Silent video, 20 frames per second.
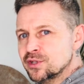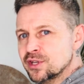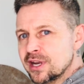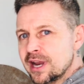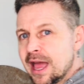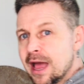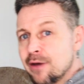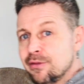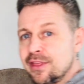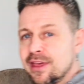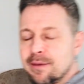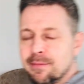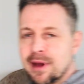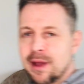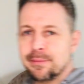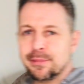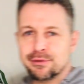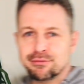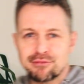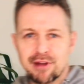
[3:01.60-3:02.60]
and how they
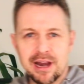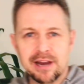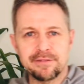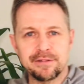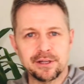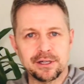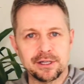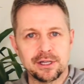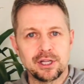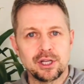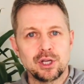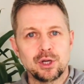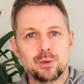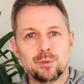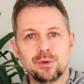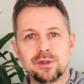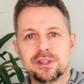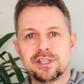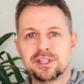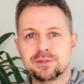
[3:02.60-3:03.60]
might be relevant
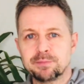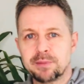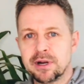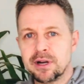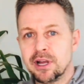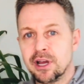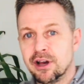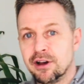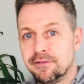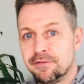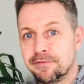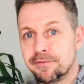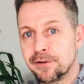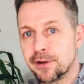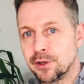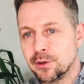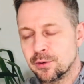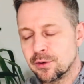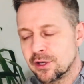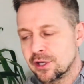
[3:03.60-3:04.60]
with the spirit of
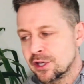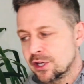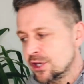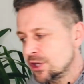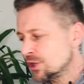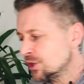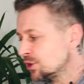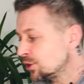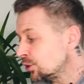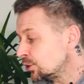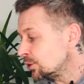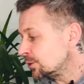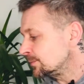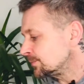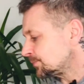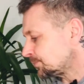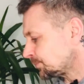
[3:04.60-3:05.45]
flute. So